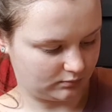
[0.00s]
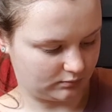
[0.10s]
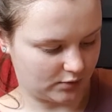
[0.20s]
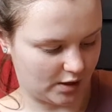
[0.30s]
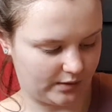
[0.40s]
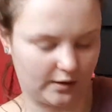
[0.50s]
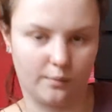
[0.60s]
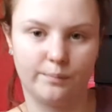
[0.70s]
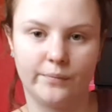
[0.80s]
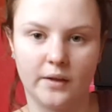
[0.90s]
there you go.
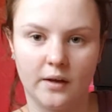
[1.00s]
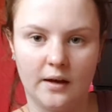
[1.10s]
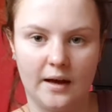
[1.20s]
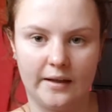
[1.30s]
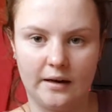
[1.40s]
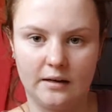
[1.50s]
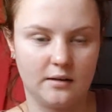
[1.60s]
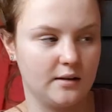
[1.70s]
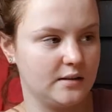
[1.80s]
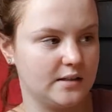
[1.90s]
And then
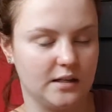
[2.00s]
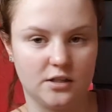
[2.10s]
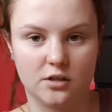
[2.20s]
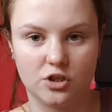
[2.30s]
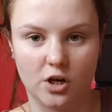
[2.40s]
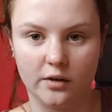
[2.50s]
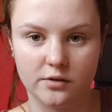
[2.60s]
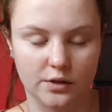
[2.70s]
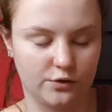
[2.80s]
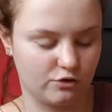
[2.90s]
it stays shut.
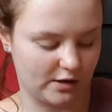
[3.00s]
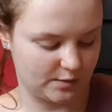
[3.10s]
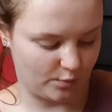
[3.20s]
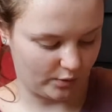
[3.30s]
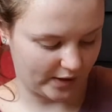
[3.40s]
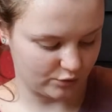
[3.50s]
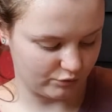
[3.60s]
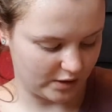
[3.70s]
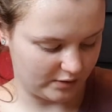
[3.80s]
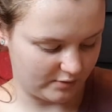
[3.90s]
So for transport, that's
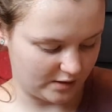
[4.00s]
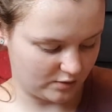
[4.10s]
really